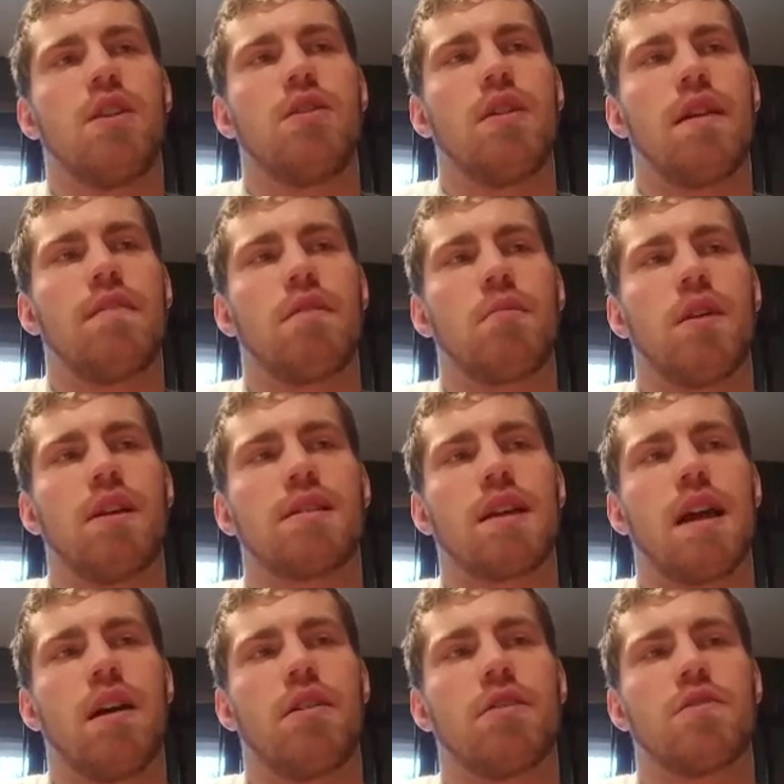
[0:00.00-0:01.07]
Do you have them raise
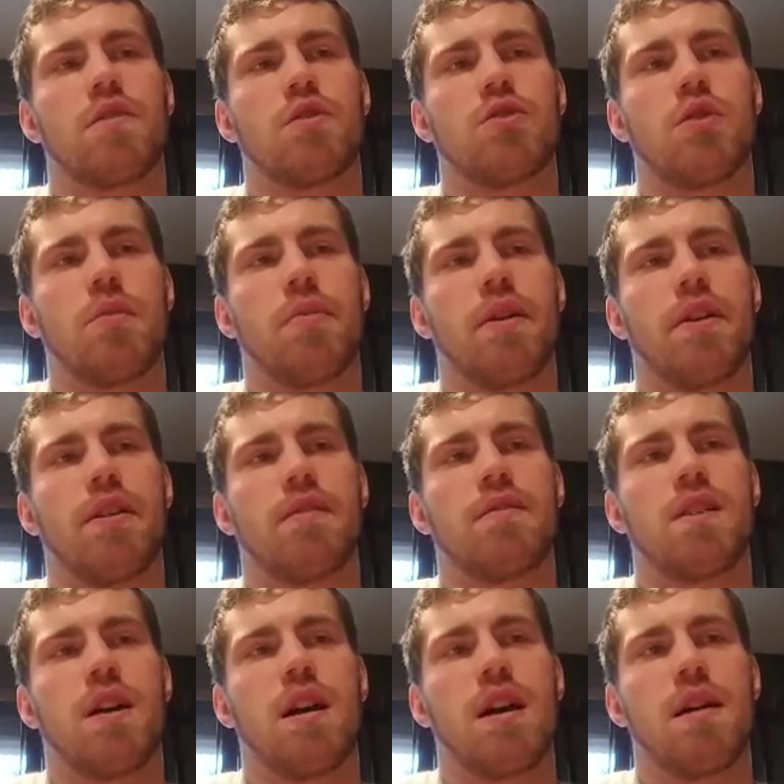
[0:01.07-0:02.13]
calories for a short period of
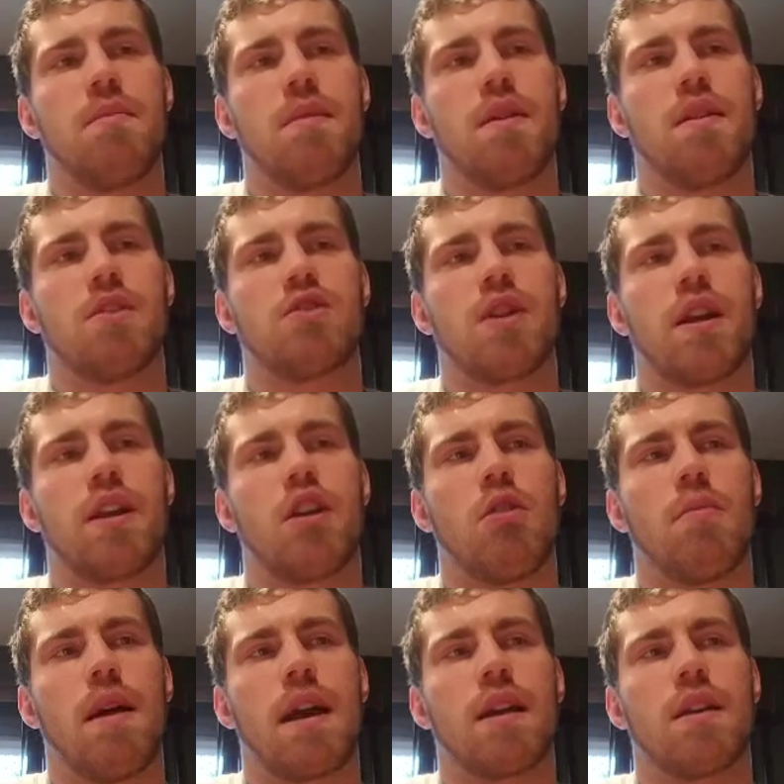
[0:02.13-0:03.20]
time and then try to
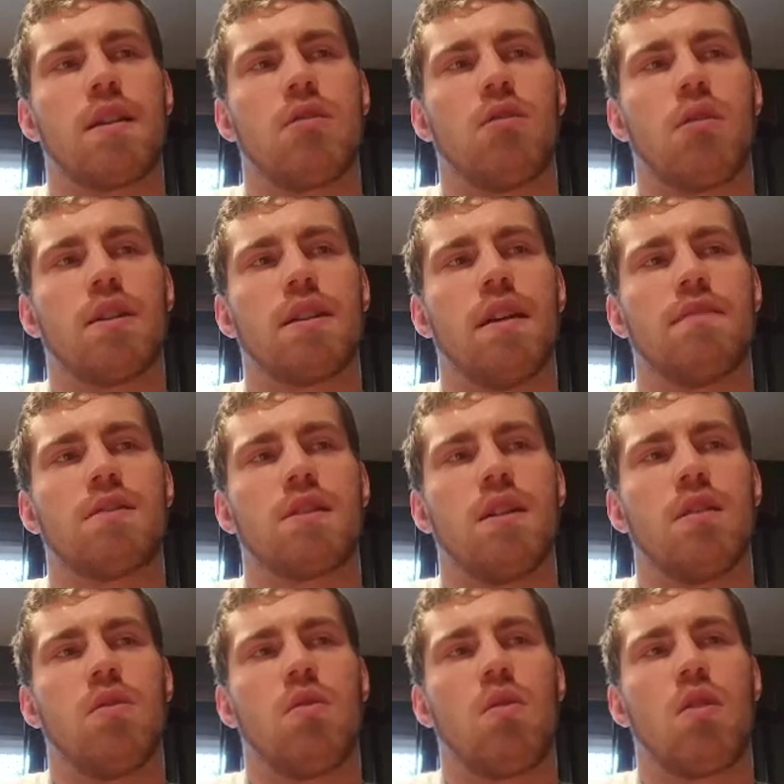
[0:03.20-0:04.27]
go back in a caloric
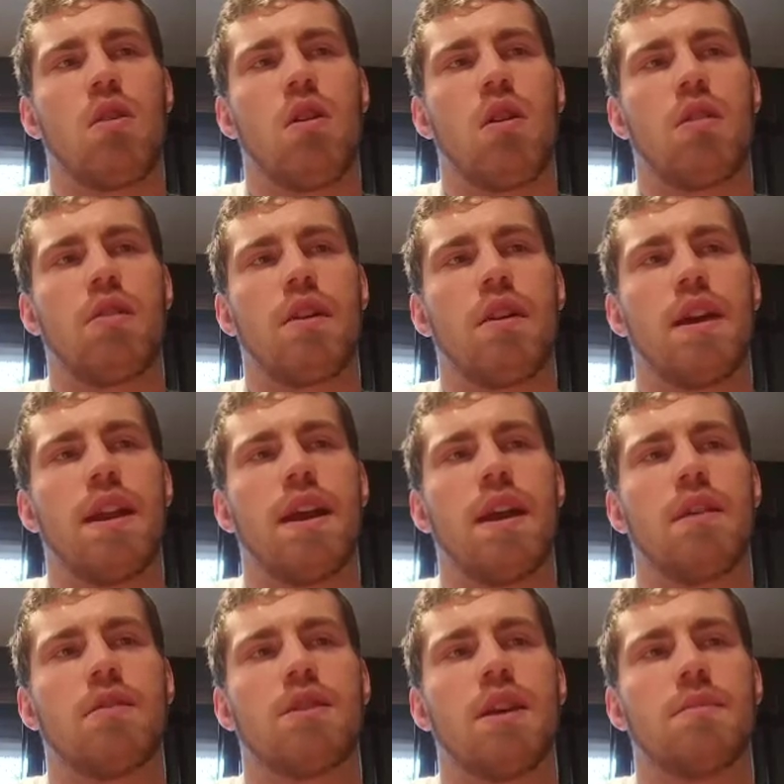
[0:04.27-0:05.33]
deficit, or are there any
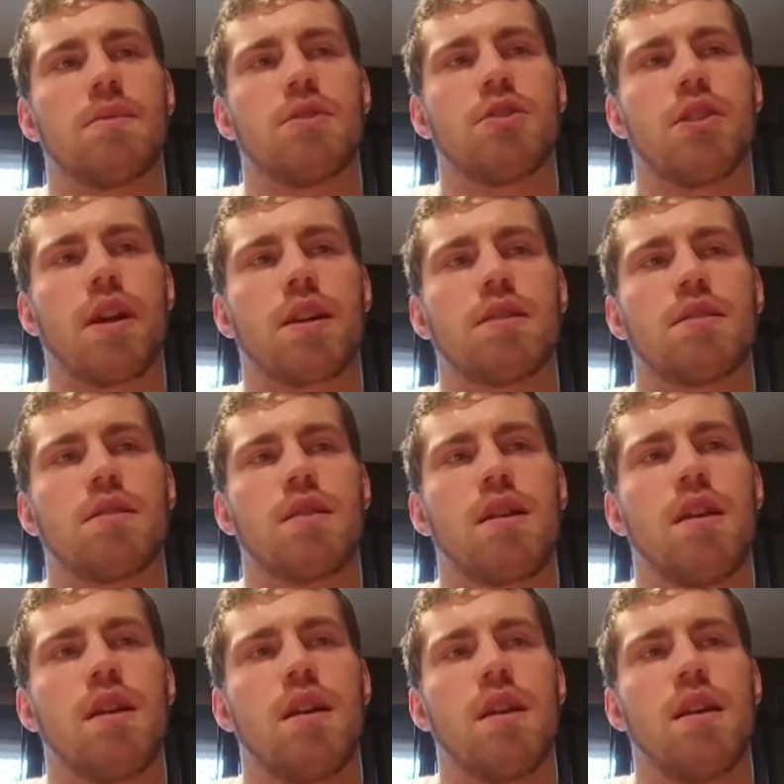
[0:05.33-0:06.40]
other tips and tricks
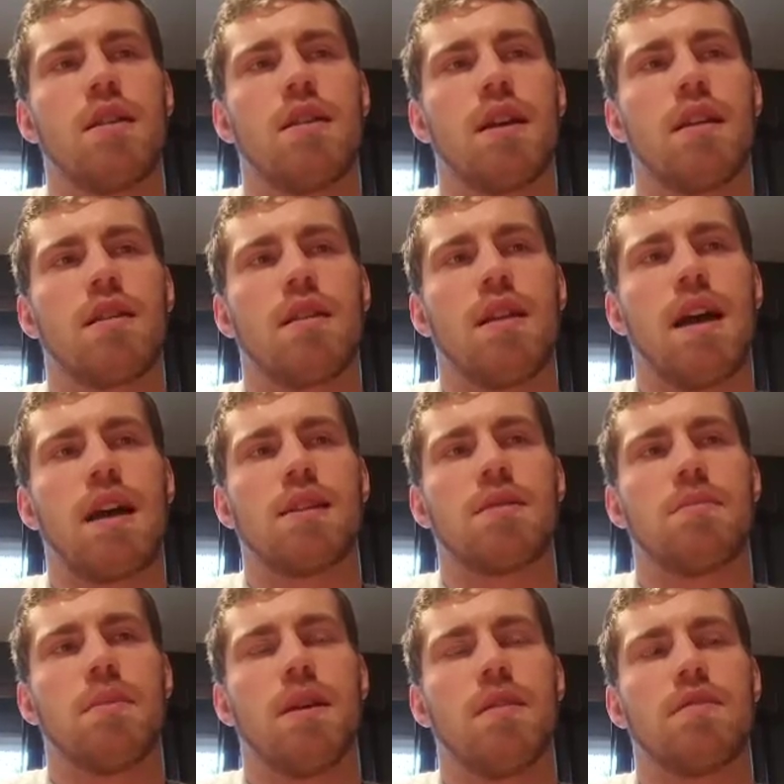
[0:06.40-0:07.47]
to get the
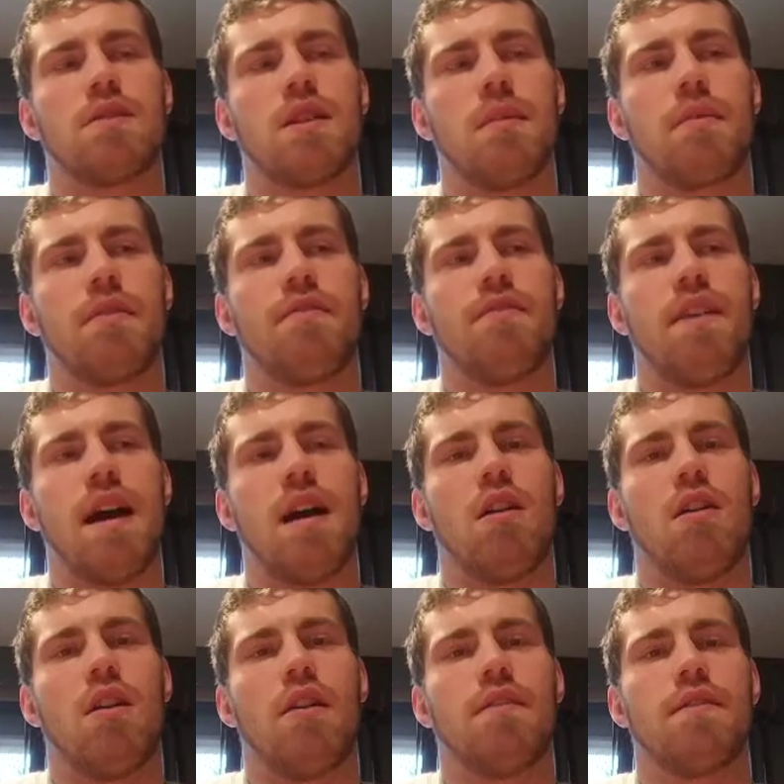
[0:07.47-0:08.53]
last bit of stubborn fat
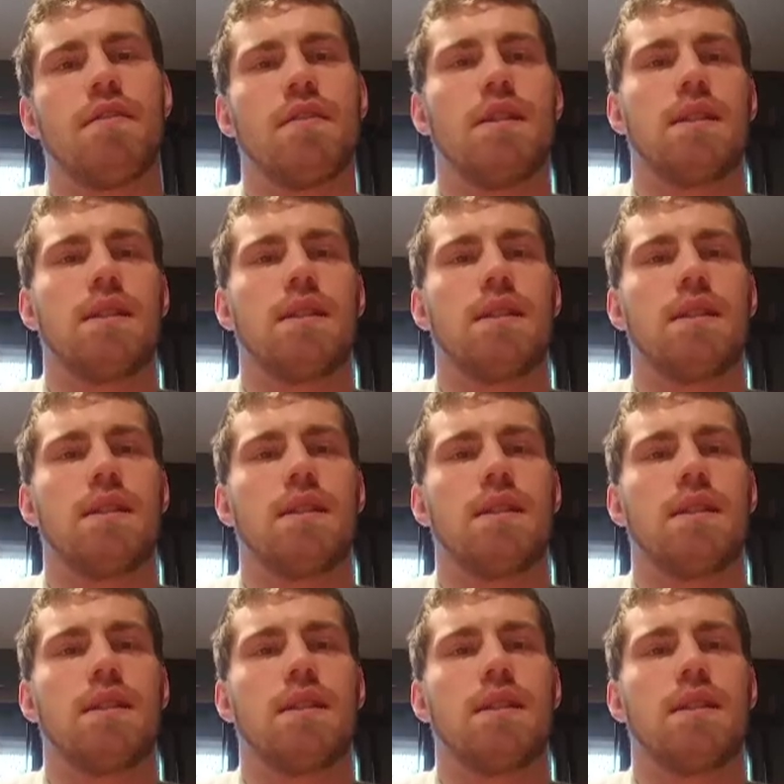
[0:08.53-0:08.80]
off?